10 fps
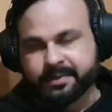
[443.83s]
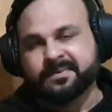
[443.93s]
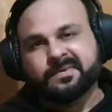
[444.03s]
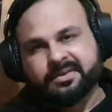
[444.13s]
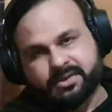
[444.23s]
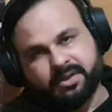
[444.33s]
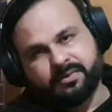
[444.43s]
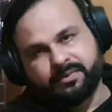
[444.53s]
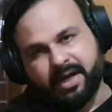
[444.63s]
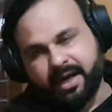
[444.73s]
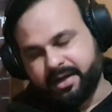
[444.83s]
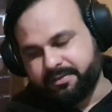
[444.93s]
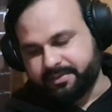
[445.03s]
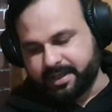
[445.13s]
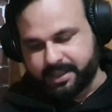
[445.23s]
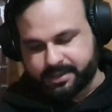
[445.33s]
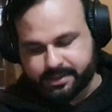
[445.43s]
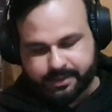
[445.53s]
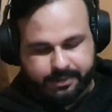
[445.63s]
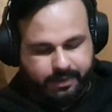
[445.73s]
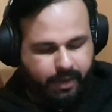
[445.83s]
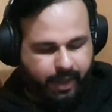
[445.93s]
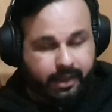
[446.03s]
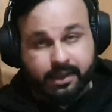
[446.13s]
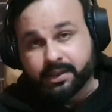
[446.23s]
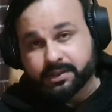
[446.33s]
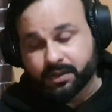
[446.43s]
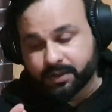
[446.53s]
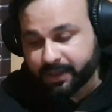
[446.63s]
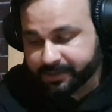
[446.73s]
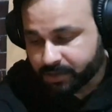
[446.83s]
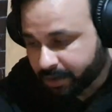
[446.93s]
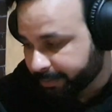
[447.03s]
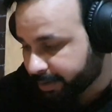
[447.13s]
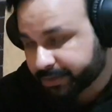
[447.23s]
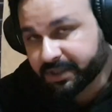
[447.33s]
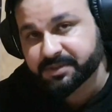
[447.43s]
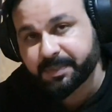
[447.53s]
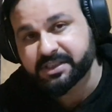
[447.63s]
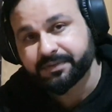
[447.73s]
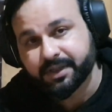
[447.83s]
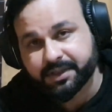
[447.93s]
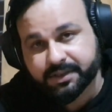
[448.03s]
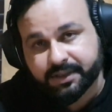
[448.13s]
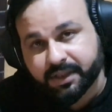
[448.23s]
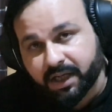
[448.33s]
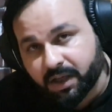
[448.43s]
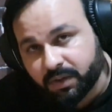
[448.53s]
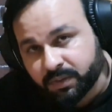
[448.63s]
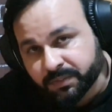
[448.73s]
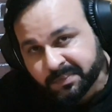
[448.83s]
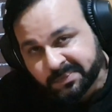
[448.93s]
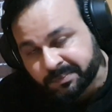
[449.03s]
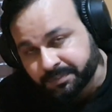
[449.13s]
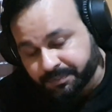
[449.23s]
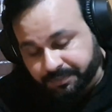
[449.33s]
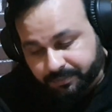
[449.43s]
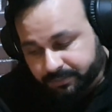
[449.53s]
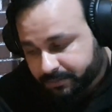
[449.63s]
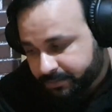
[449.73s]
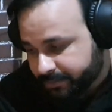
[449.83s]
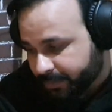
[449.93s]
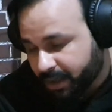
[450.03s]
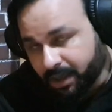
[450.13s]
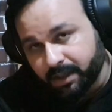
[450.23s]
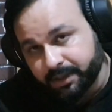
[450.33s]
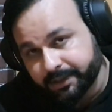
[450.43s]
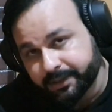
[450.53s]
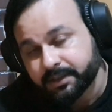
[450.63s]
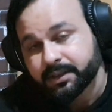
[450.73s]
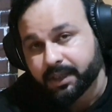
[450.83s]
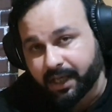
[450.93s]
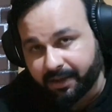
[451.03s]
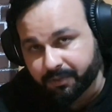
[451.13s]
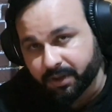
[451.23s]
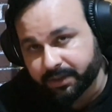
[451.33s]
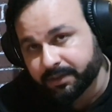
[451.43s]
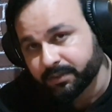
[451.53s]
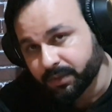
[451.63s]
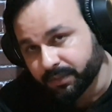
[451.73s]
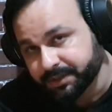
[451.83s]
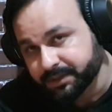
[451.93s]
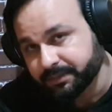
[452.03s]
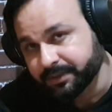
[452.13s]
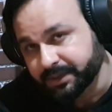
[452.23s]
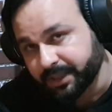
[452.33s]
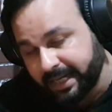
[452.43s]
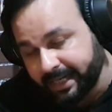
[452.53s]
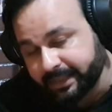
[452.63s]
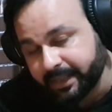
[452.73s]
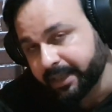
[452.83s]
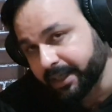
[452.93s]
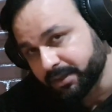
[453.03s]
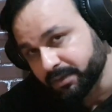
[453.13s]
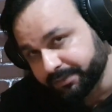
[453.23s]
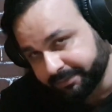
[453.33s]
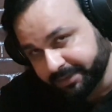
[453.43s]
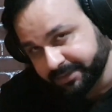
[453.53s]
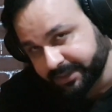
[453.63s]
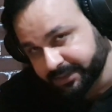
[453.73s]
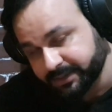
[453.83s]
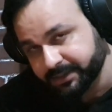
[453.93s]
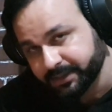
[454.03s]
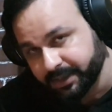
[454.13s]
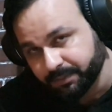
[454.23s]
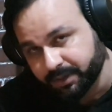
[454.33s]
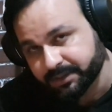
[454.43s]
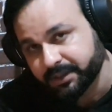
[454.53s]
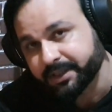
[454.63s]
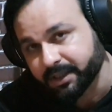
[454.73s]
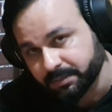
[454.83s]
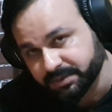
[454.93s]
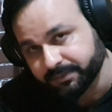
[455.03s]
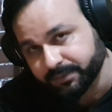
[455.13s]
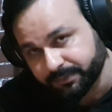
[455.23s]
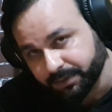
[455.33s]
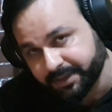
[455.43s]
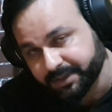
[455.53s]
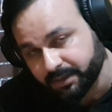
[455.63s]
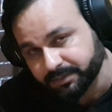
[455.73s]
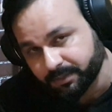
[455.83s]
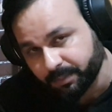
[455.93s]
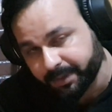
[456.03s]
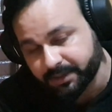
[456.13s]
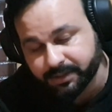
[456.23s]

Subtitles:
So very fast. Okay, so let's talk about the specification now. I've got the version with 8 gig and 256 gig version. It comes over 40,000 rupees.